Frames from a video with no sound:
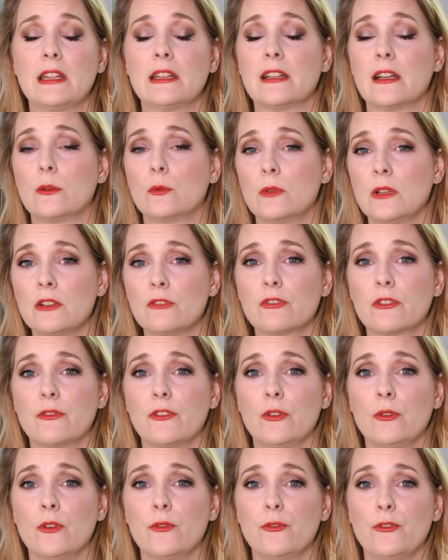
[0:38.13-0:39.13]
and I will
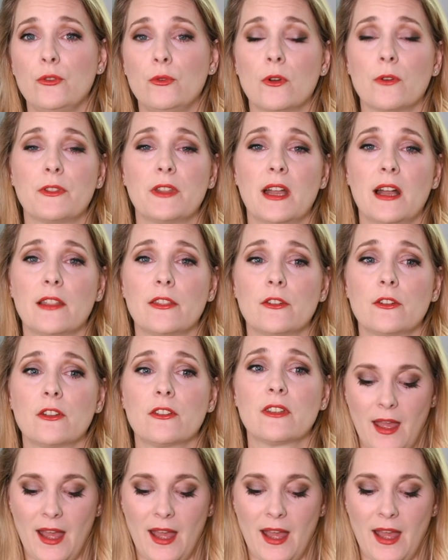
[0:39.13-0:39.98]
review a few of the others,